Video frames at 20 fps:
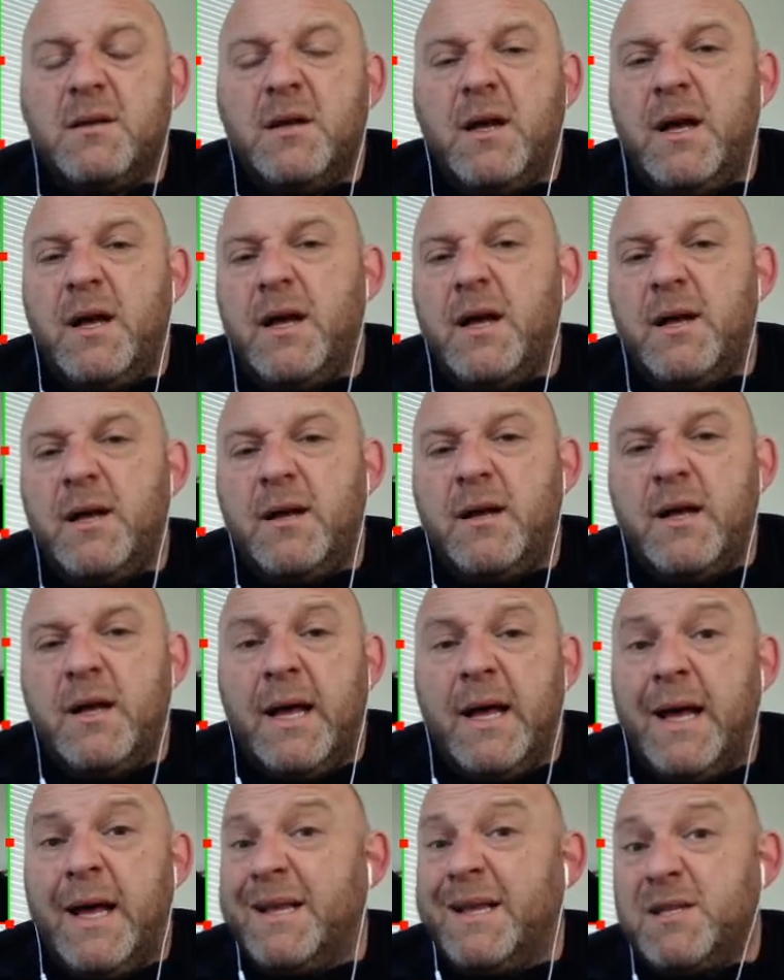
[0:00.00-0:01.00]
Uh,
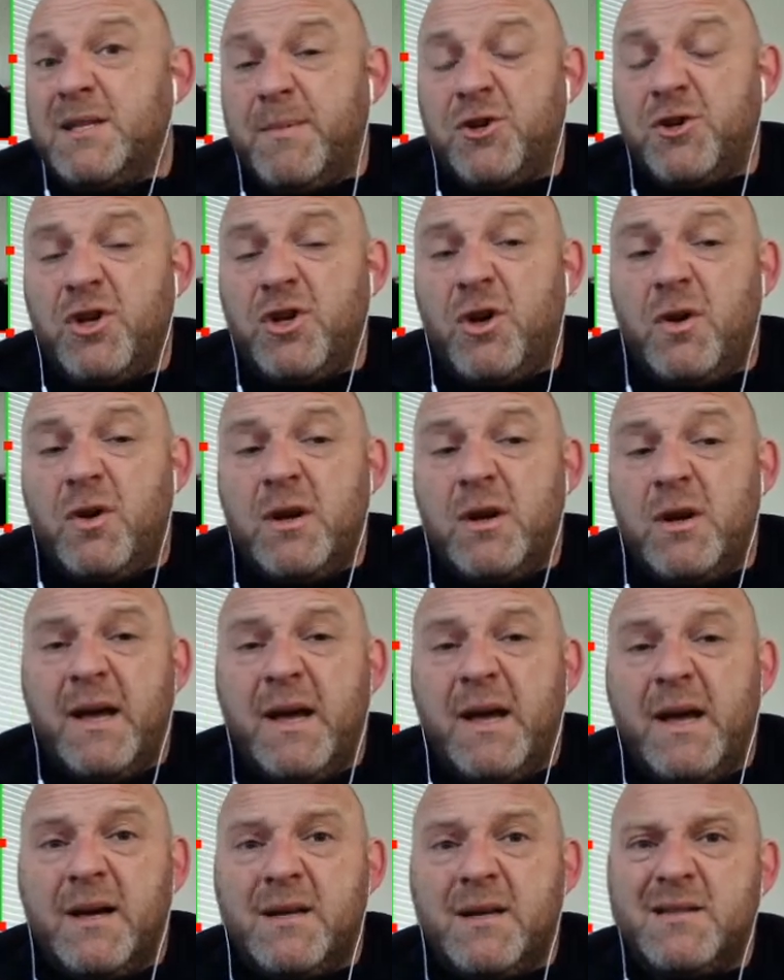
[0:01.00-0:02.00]
uh, and especially on a
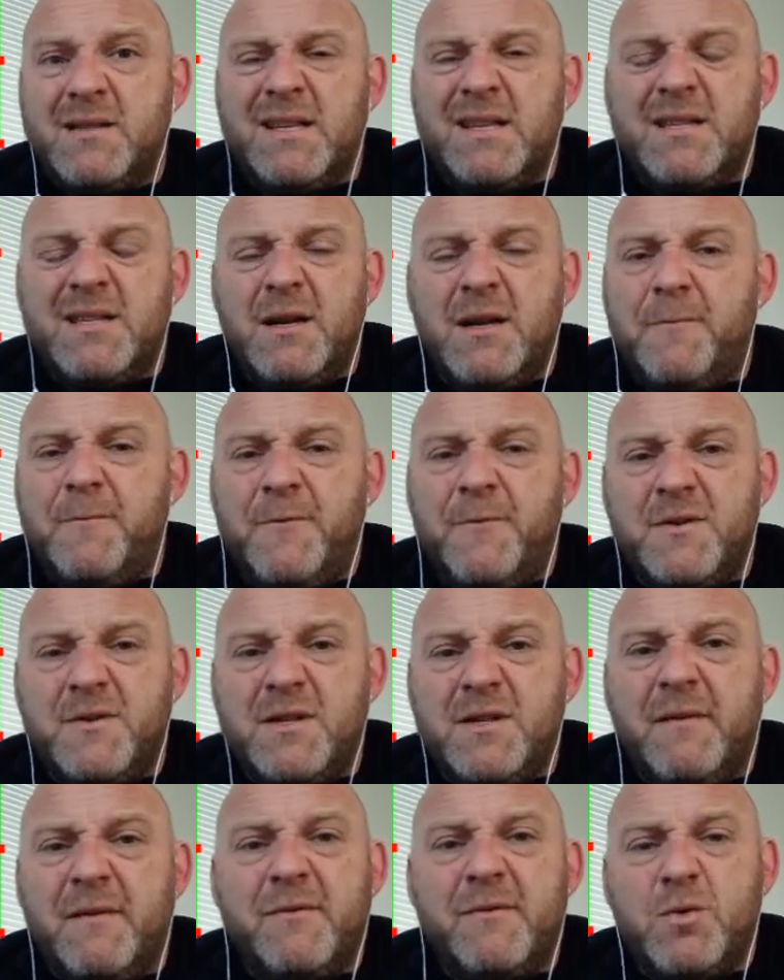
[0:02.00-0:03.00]
Mac. Set it up for
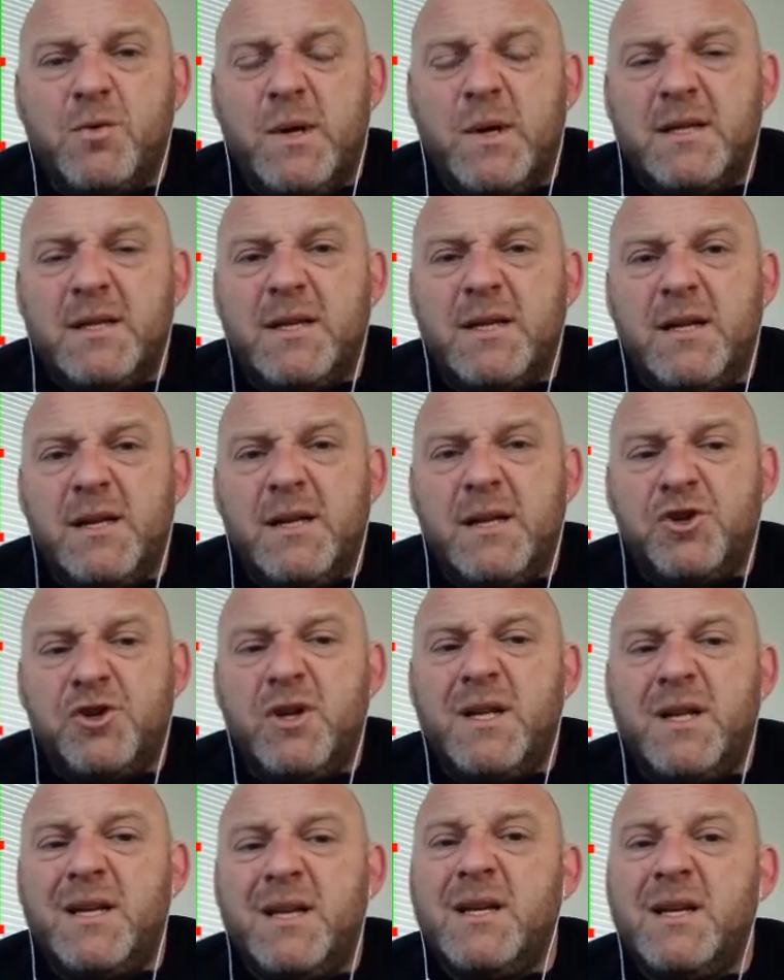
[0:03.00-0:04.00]
720
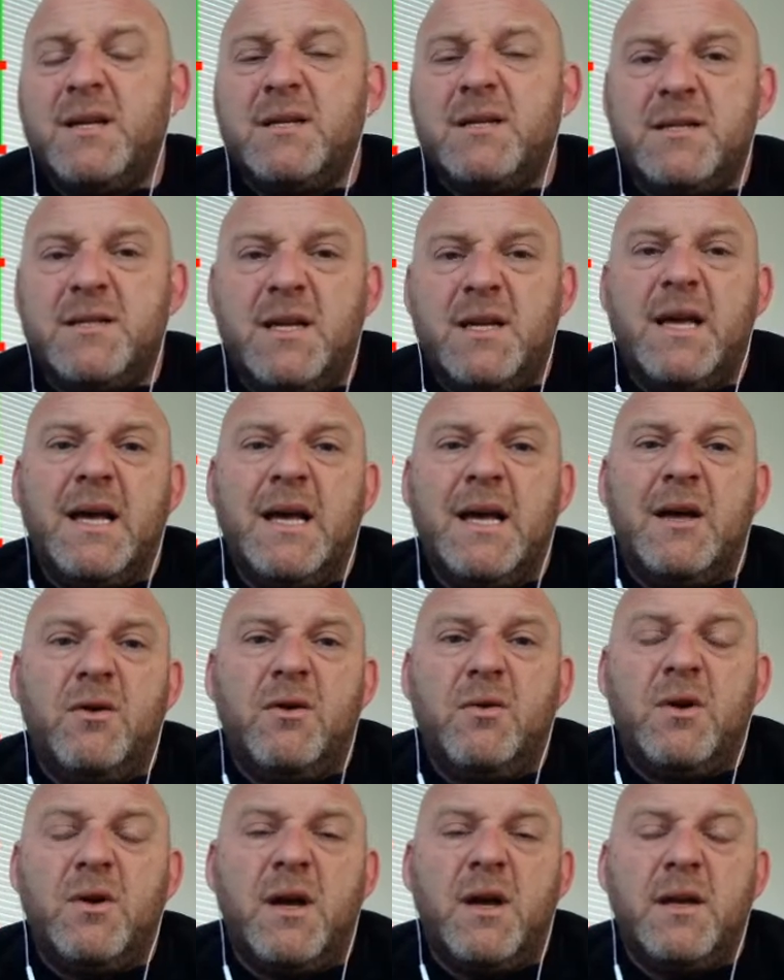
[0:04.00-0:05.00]
initially, see how
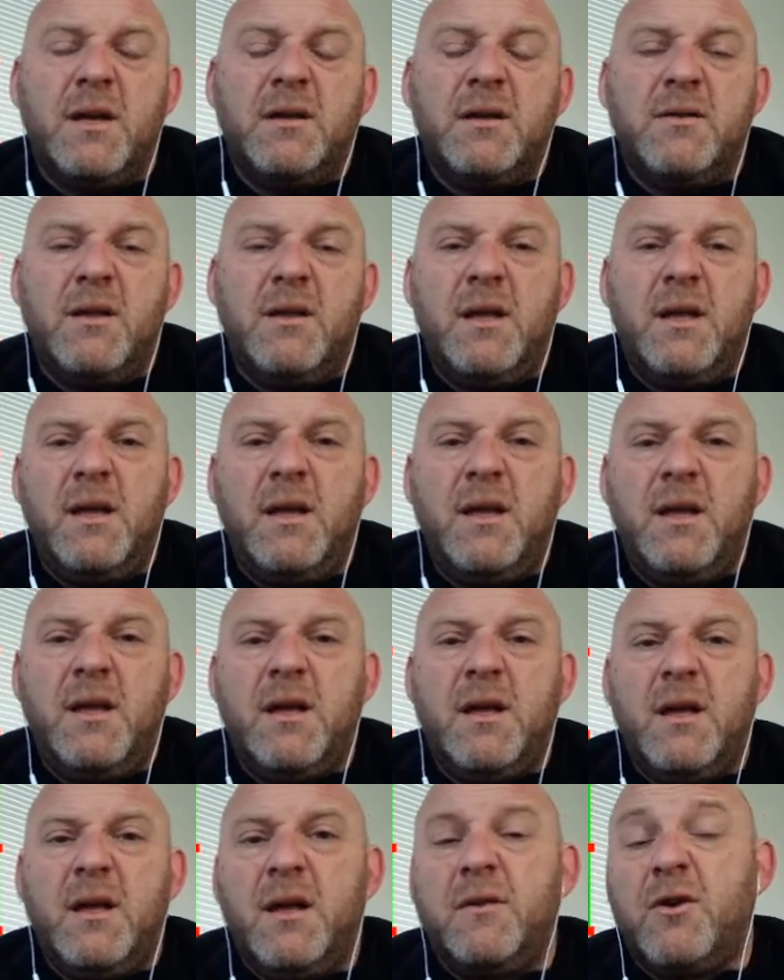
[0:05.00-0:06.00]
you like the,
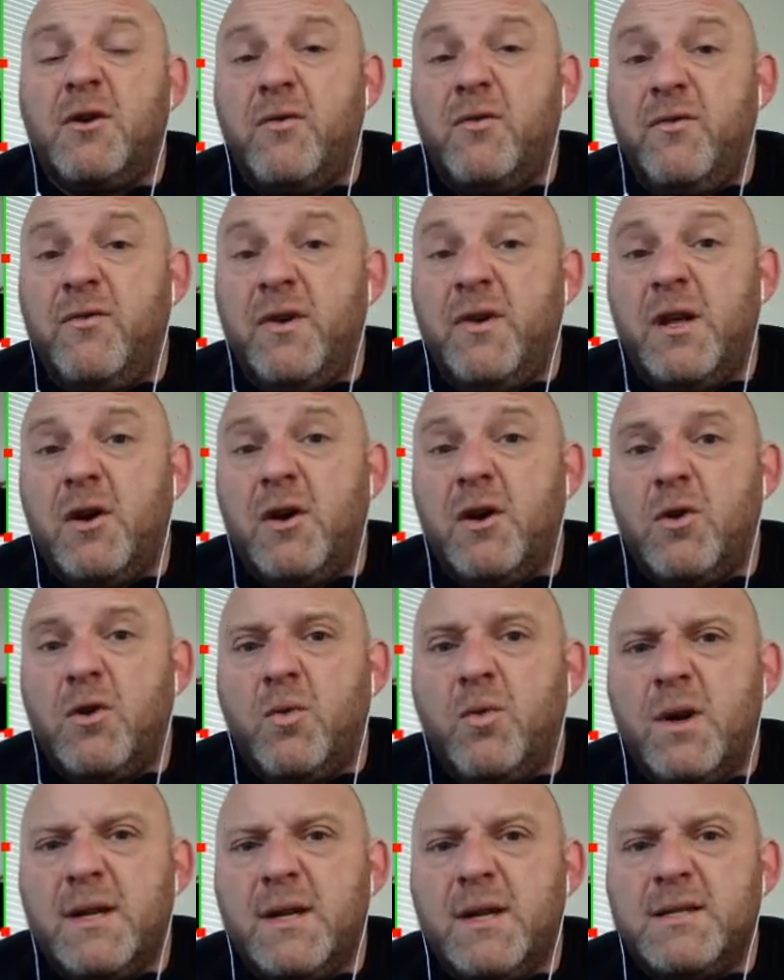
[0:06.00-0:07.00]
uh, the video
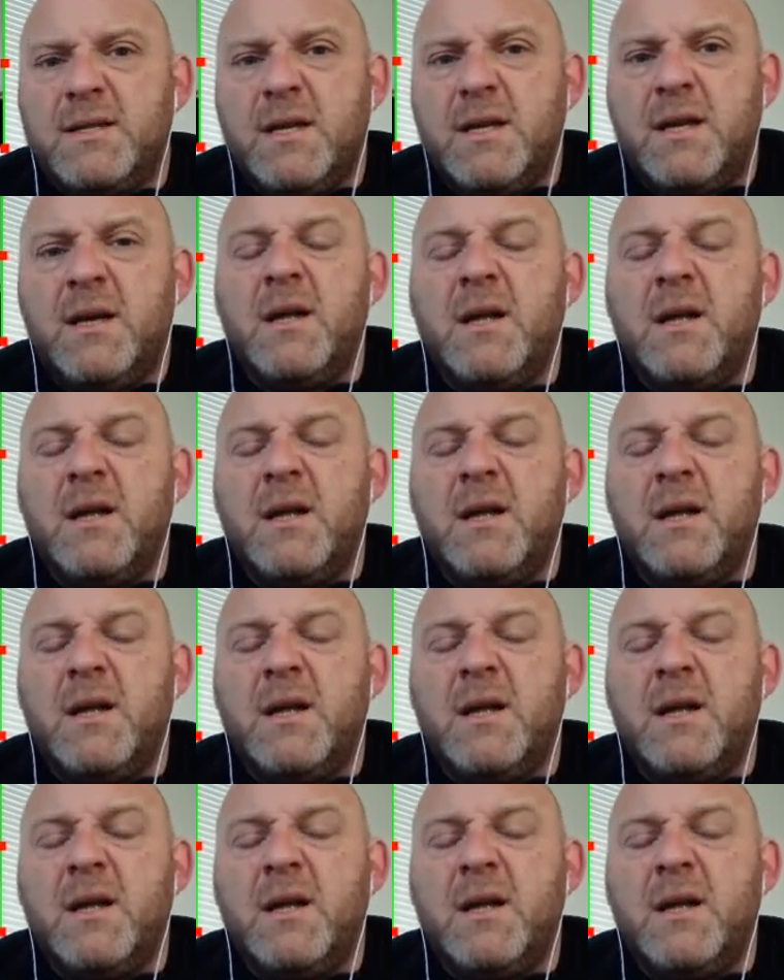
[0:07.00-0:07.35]
quality,